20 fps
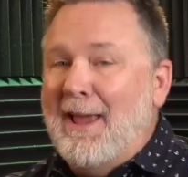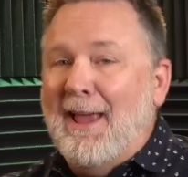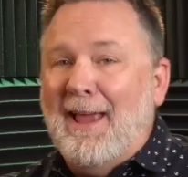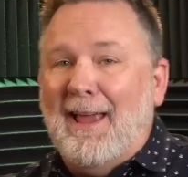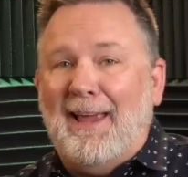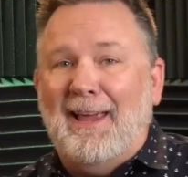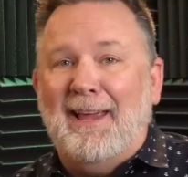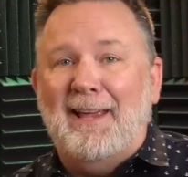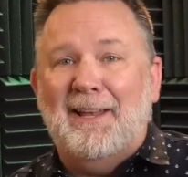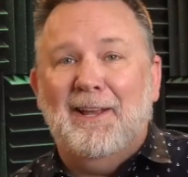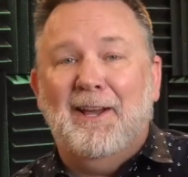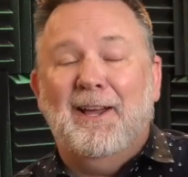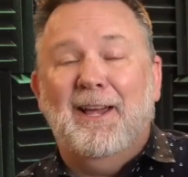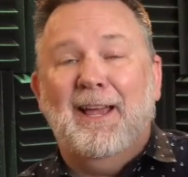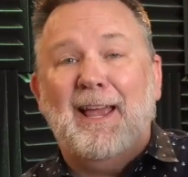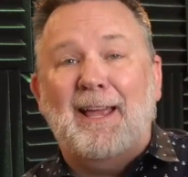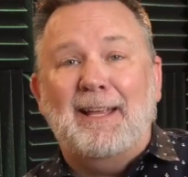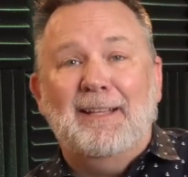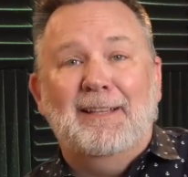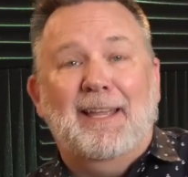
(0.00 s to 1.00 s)
And
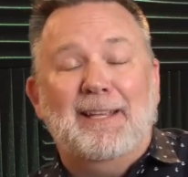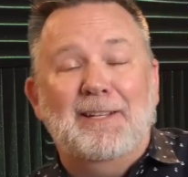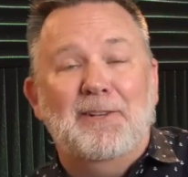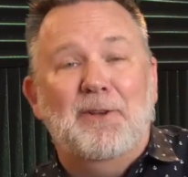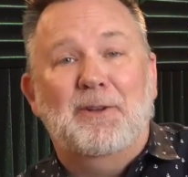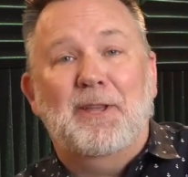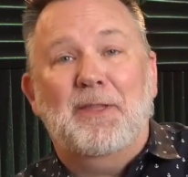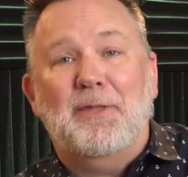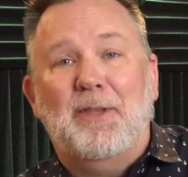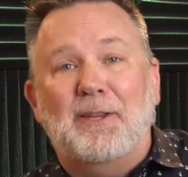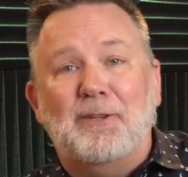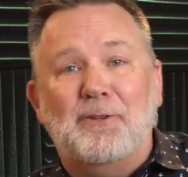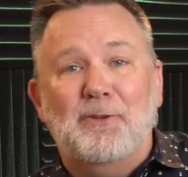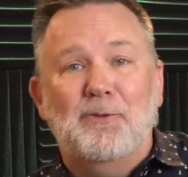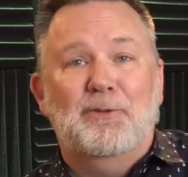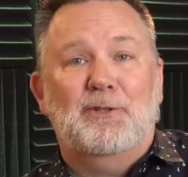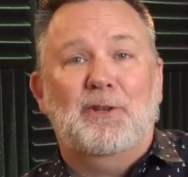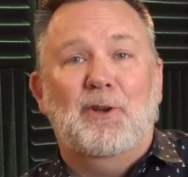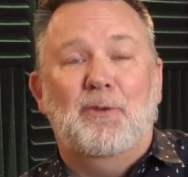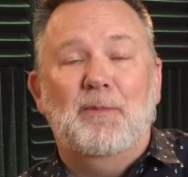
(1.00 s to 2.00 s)
hey, Lake Nona, thank
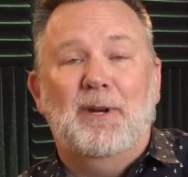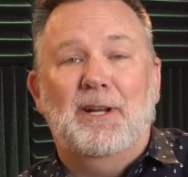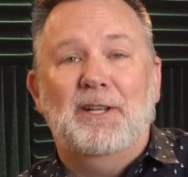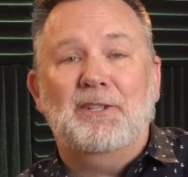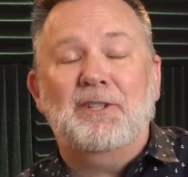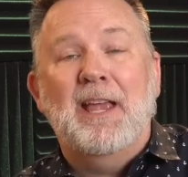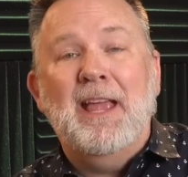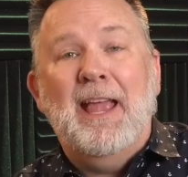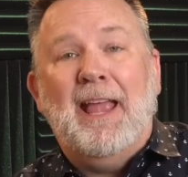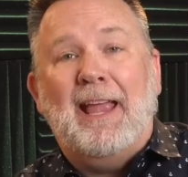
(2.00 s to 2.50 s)
you so much.